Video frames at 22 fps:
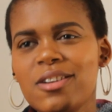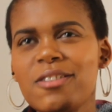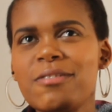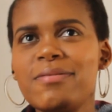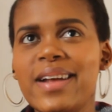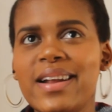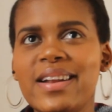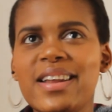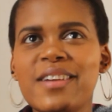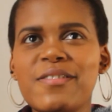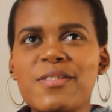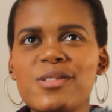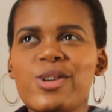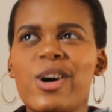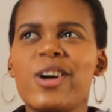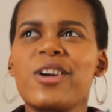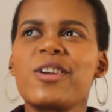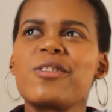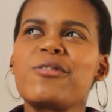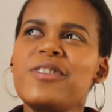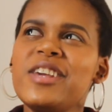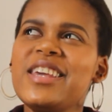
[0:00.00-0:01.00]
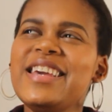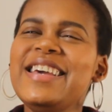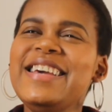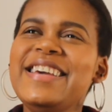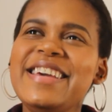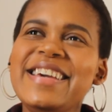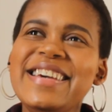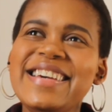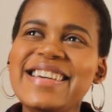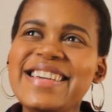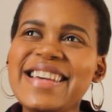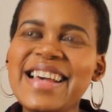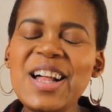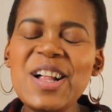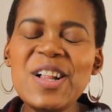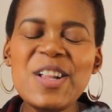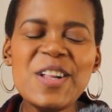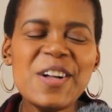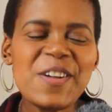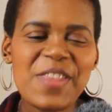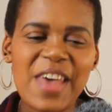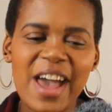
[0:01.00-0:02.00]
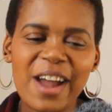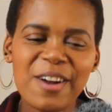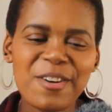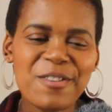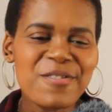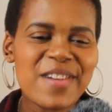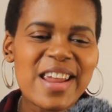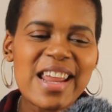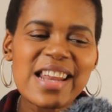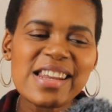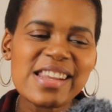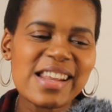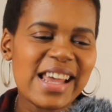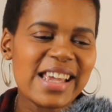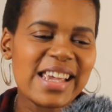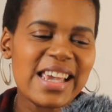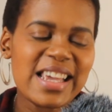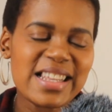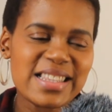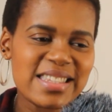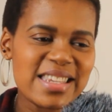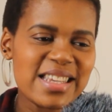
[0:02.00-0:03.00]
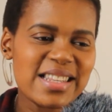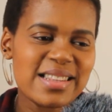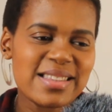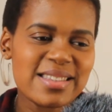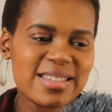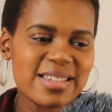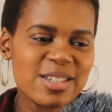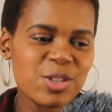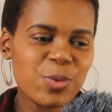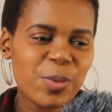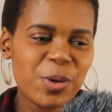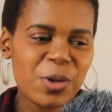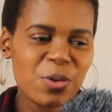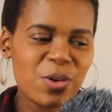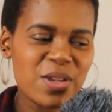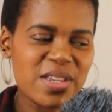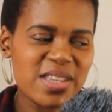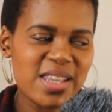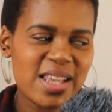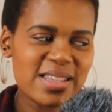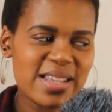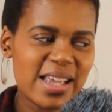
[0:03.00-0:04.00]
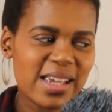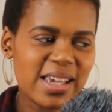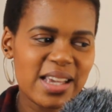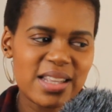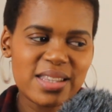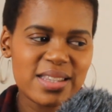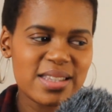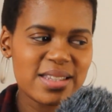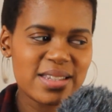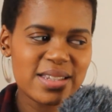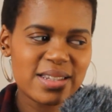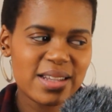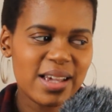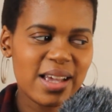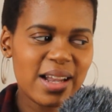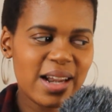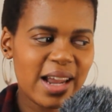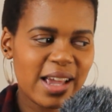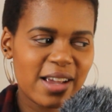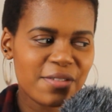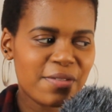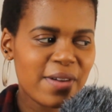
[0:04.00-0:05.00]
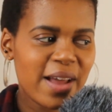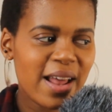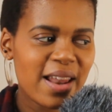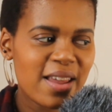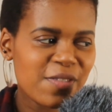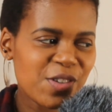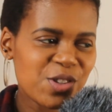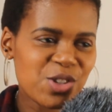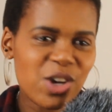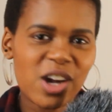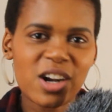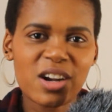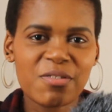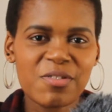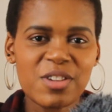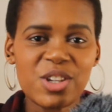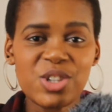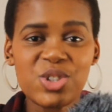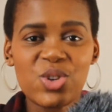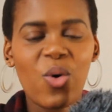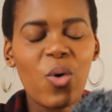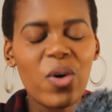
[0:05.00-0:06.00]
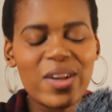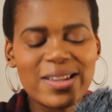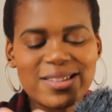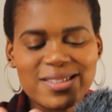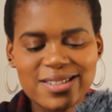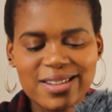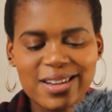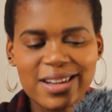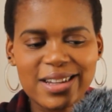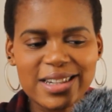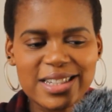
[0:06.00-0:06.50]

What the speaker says: on Flatlay photography that really like it's one of those things, like it's like Flatlay photography is your oyster.